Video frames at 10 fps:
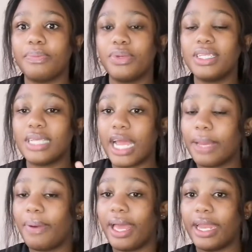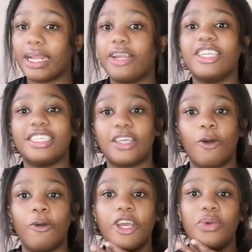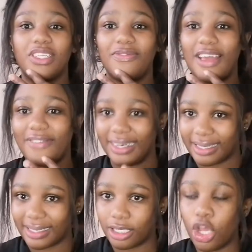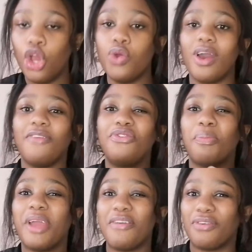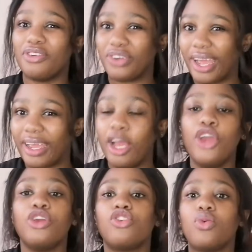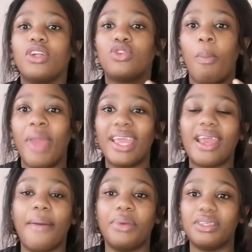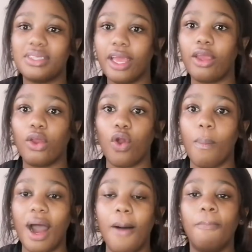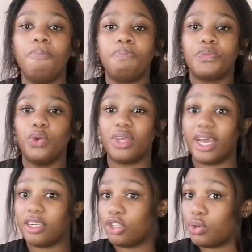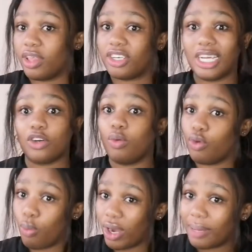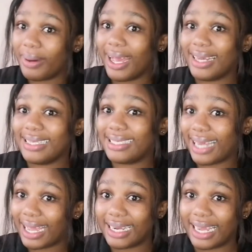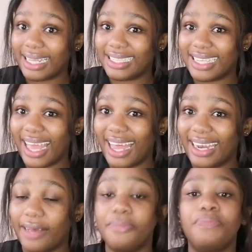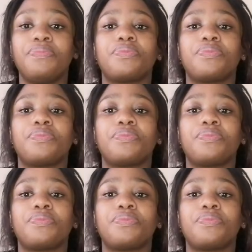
The truck payano when I tested for it was 500. You have to pay for a truck. You don't want to make a mistake yoba. You get into the truck ubona payano truck nansiana.